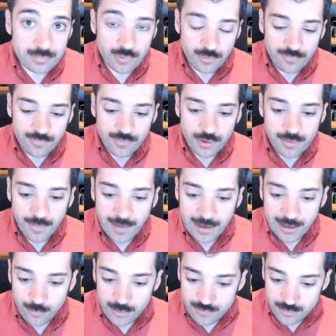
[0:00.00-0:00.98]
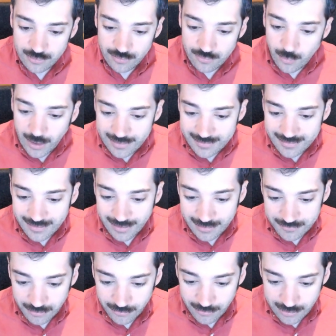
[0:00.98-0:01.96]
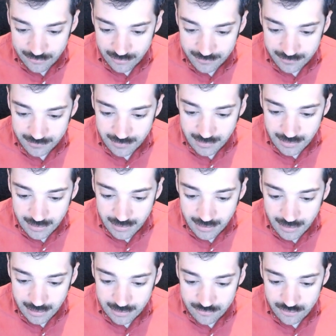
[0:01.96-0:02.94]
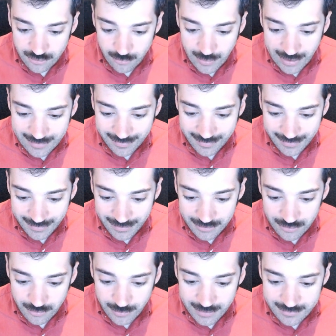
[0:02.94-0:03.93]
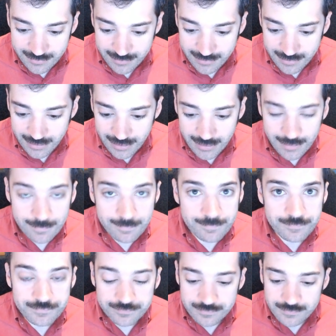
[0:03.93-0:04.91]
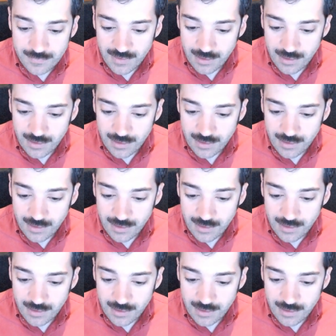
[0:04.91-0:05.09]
to refer to the language, which is why it's not as egregious an issue as the Inuit um,